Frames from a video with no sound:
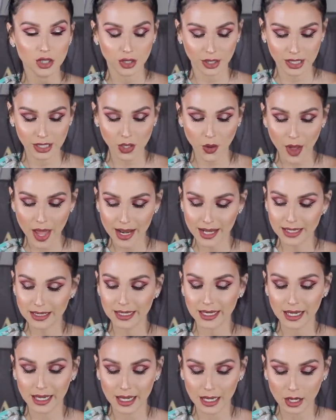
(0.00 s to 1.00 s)
So let's go ahead
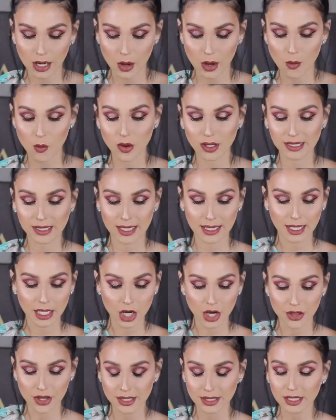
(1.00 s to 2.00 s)
and dig in uh, what's in
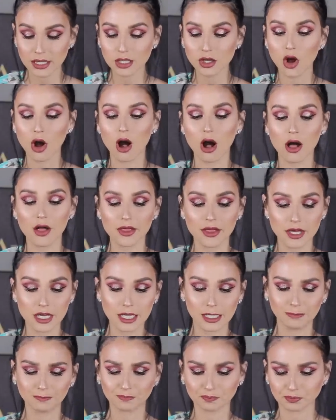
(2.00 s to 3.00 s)
here. This is called
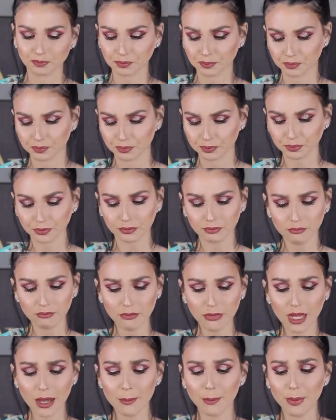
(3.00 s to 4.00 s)
the
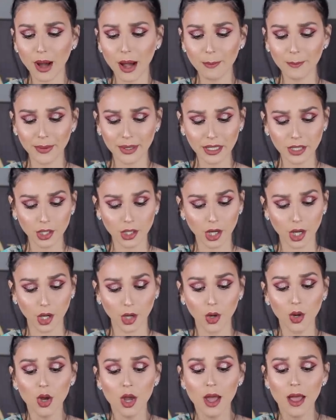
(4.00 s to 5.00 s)
Pump and
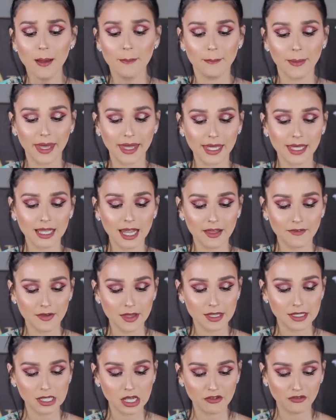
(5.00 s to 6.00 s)
Go Making
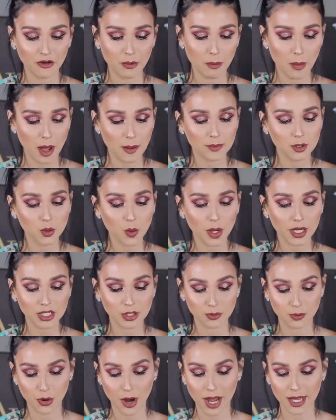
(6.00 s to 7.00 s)
Life Easier for Moms Who
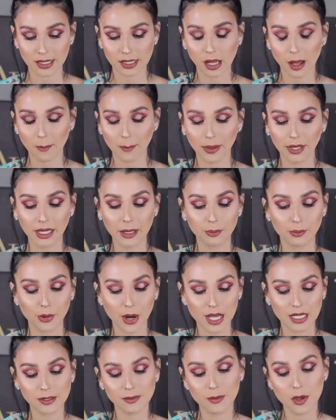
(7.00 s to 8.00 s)
Express Complete
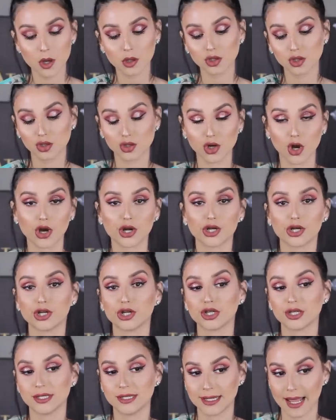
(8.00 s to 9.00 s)
Breast Milk
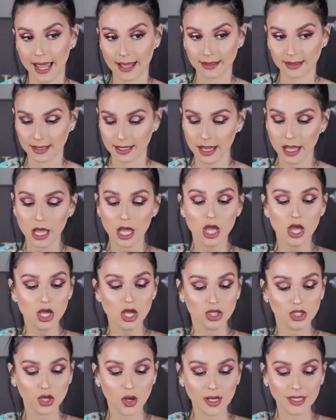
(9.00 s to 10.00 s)
Starter Set.
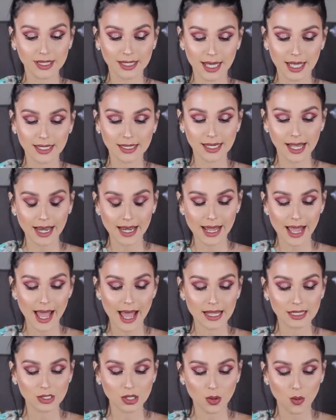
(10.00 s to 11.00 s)
So it says that it
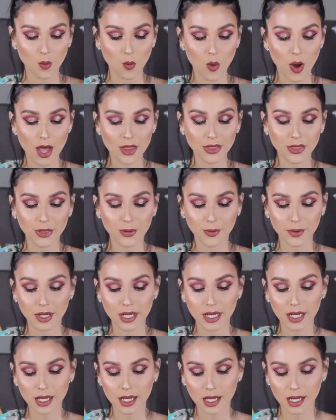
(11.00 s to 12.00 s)
has one
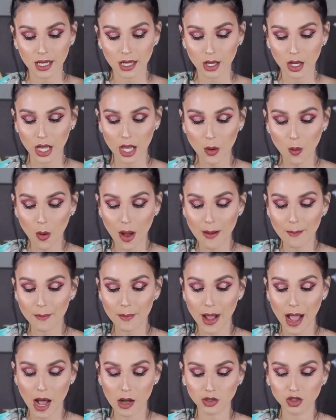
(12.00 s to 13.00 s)

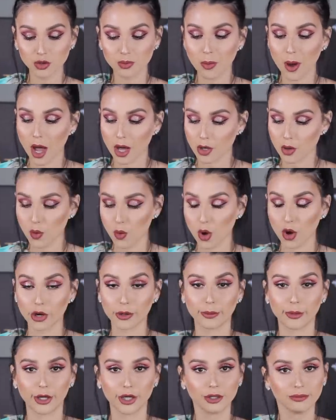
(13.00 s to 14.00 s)
3-in-1 pouch bottle
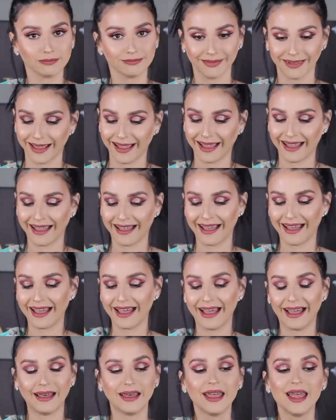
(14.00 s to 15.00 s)
warmer.
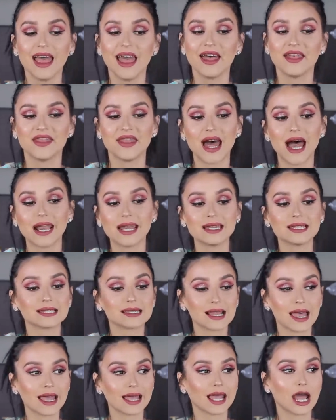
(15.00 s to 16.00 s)
Haha. That
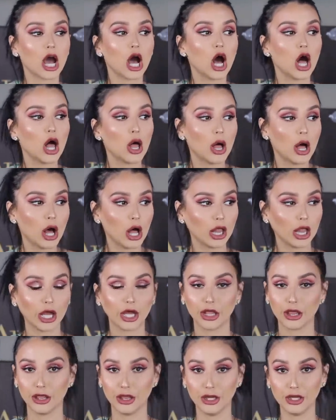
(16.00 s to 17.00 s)
is like
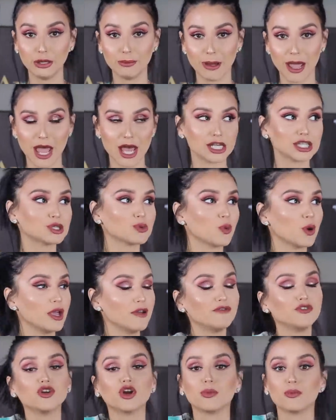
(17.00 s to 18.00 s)
like the best
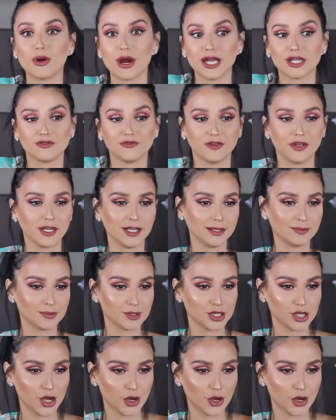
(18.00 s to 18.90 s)
if you're breastfeeding.